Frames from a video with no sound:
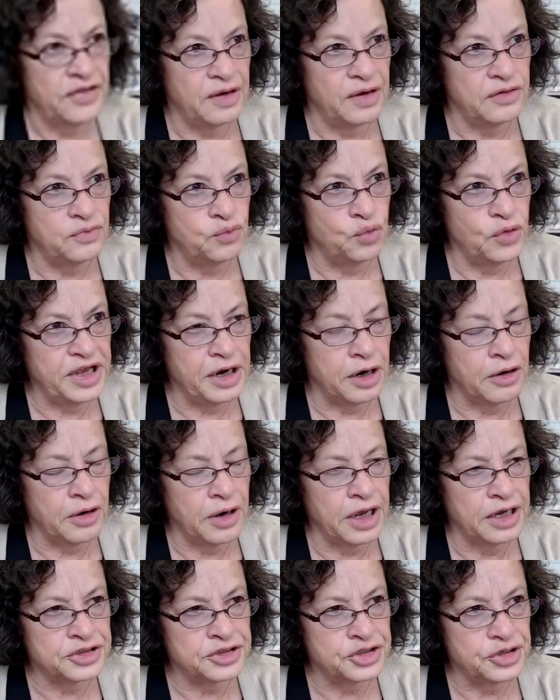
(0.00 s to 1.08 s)
We are
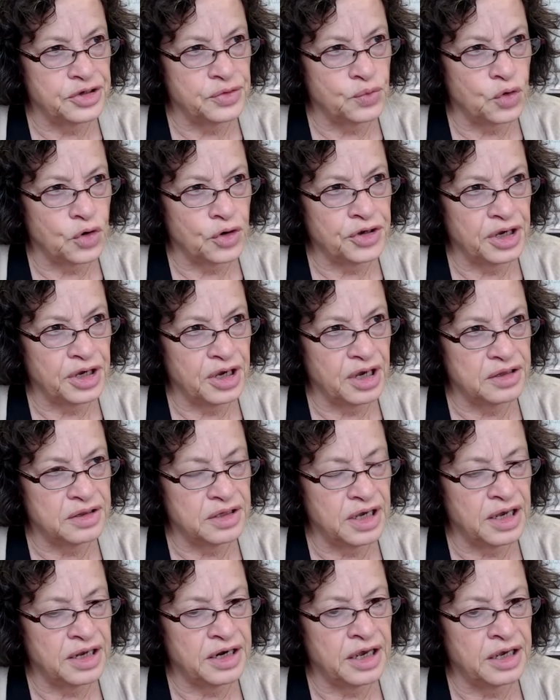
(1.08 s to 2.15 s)
actually working on
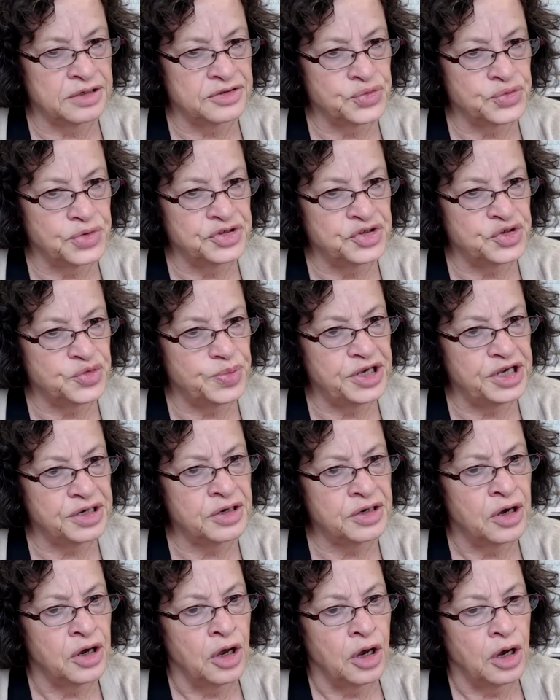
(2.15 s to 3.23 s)
that as we
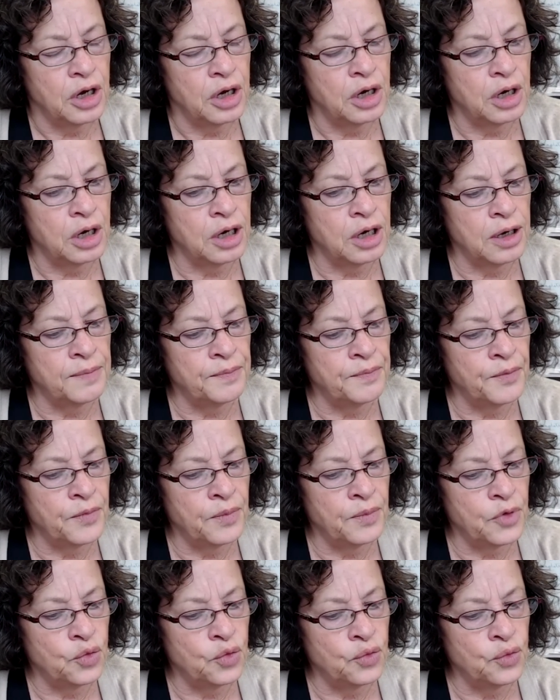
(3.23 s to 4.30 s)
speak.
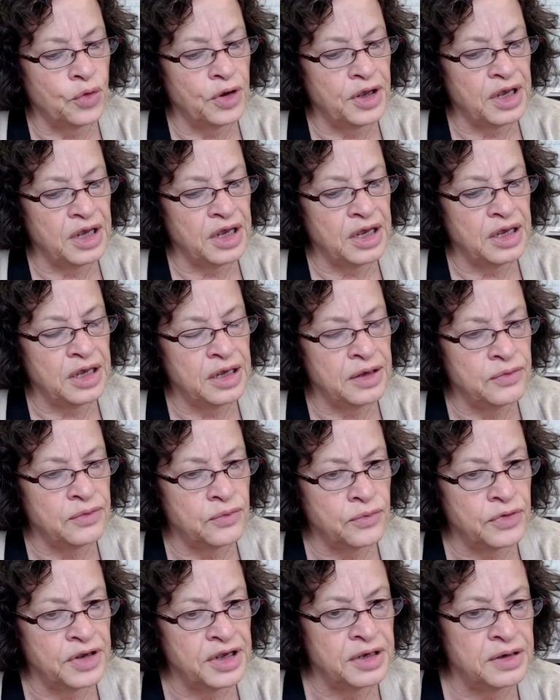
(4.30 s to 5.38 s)

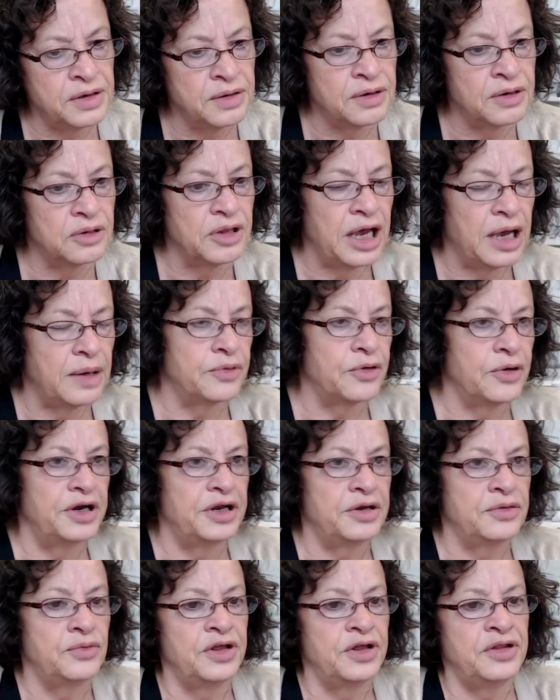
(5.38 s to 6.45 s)
We
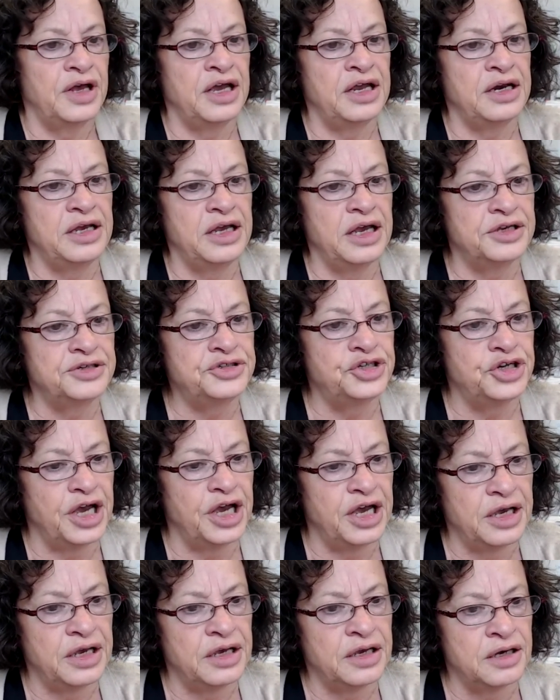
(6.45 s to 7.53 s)
collaborated with
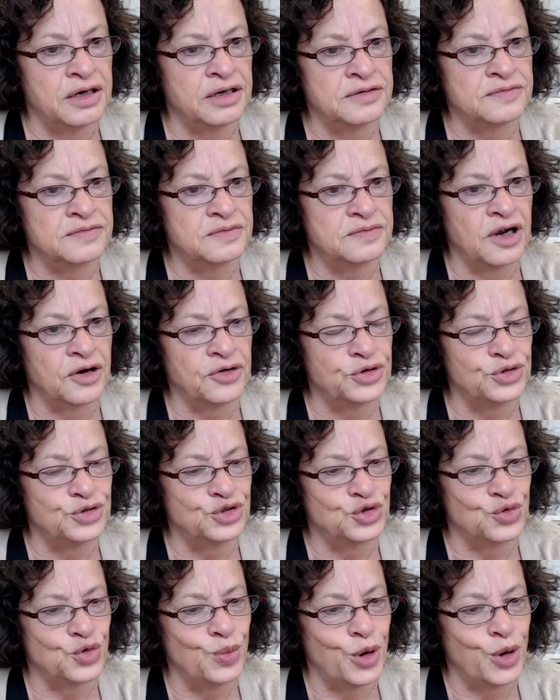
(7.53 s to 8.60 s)
ADHA, our
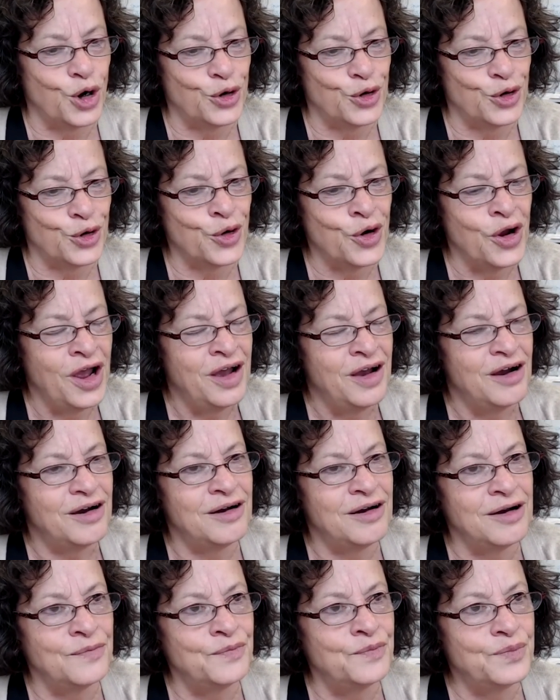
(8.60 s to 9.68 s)
usual partner,
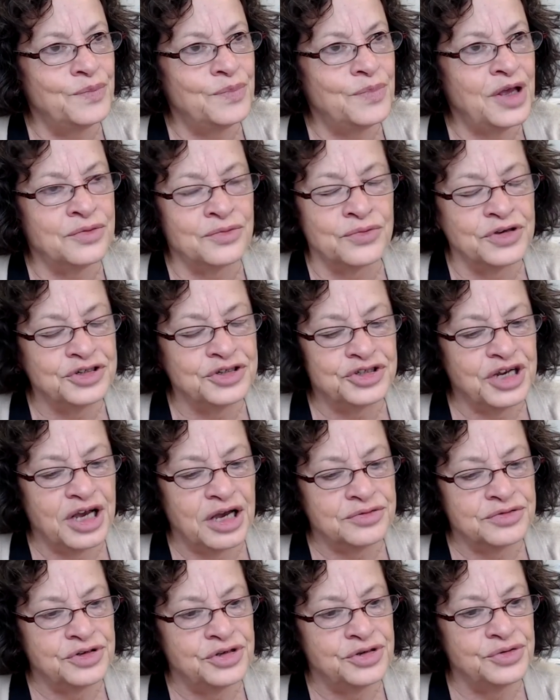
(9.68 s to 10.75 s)
and reached
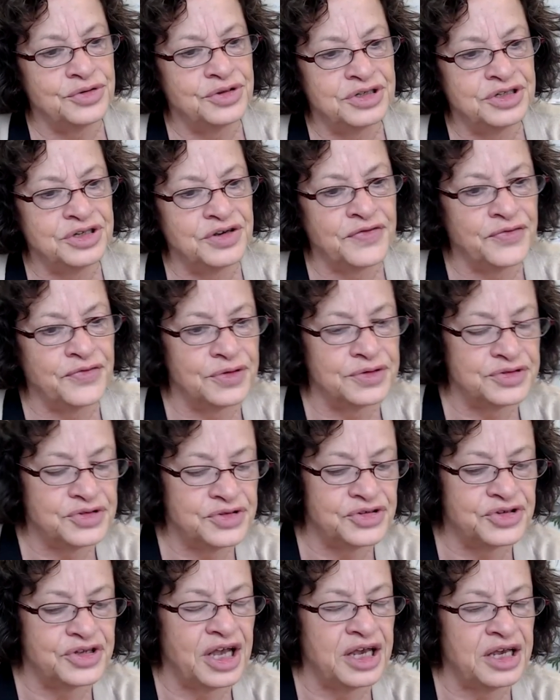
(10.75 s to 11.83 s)
out to the different
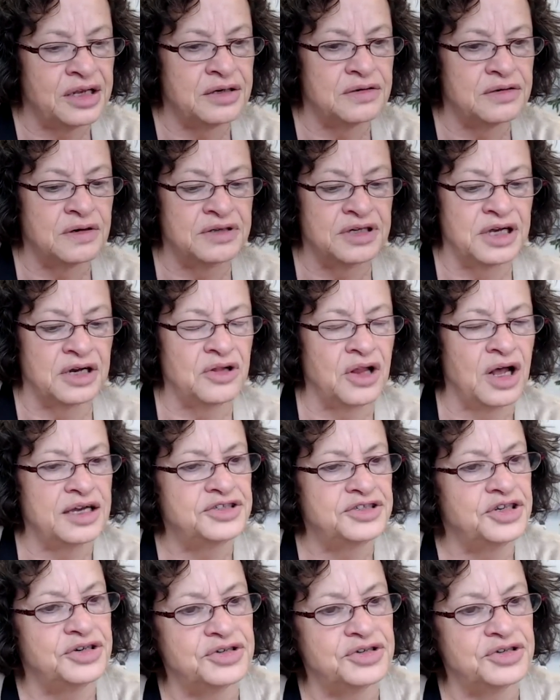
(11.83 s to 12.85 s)
state dental hygiene